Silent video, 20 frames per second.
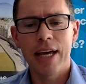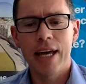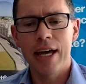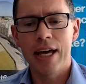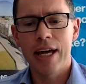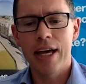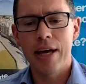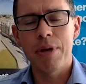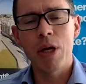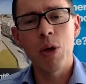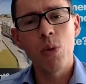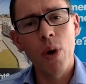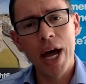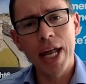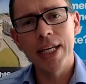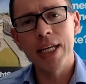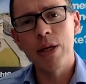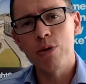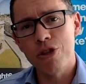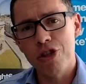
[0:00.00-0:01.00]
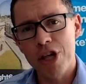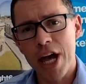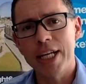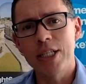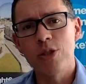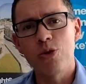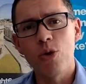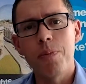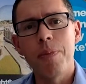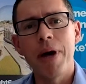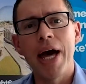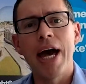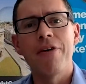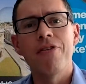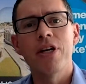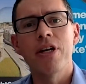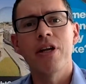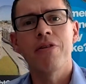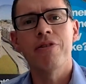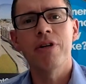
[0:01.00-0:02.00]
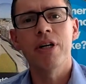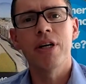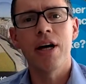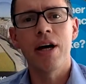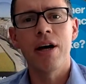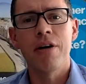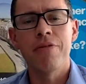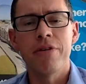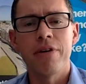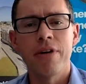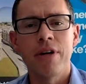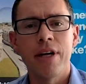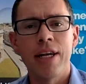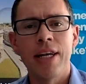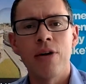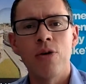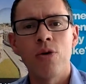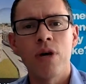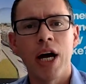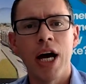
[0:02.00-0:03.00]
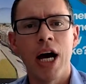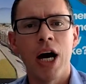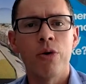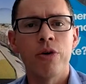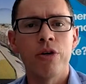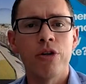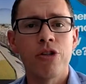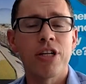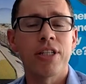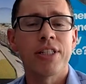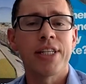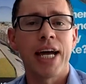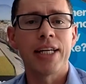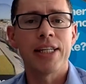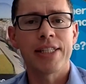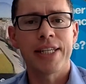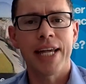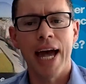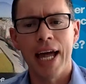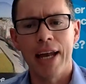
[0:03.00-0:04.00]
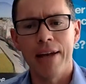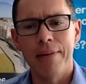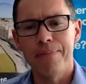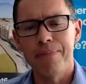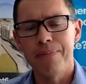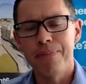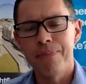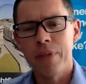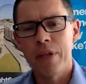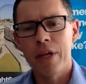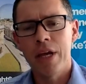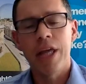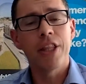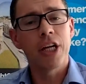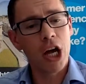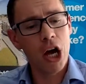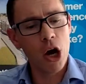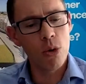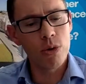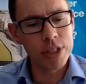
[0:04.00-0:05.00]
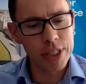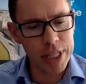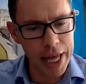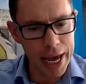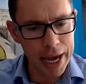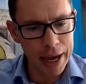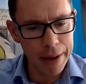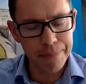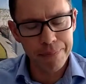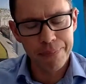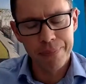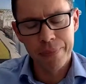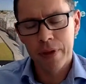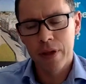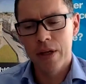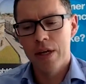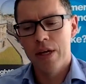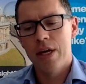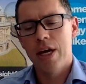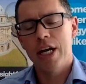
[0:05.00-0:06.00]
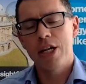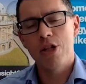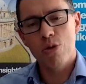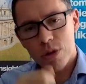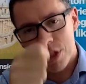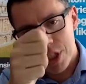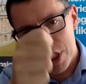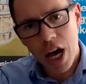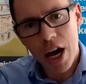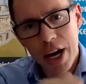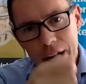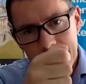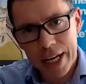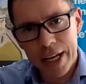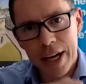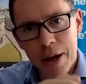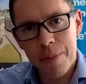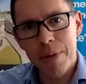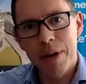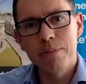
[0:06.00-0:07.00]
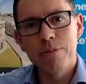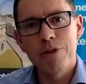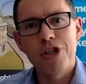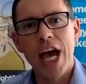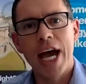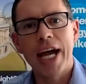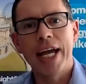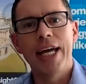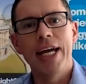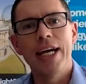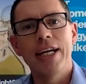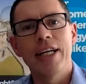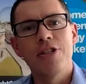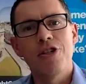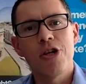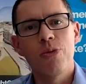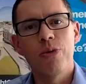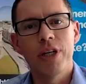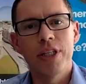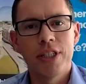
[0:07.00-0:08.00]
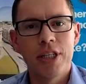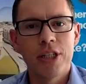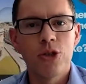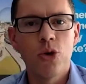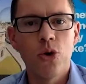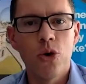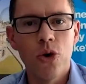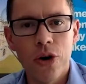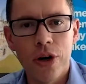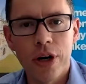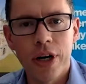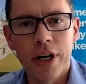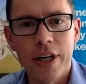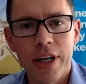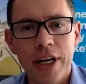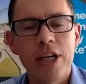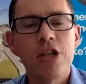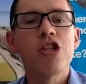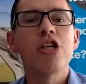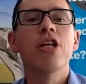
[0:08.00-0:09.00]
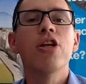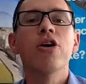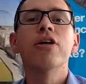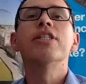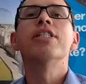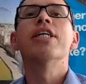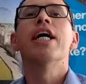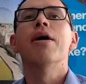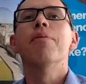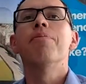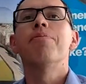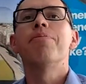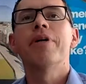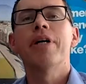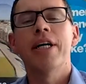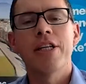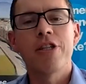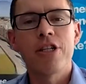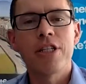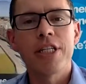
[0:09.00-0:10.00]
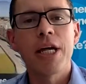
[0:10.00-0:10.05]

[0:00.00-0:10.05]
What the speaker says: he was chatting to a parent of a little girl who just had a scan. And the girl was there and she was tugging at her mum's jacket because she wanted to talk. And she looked up and she said,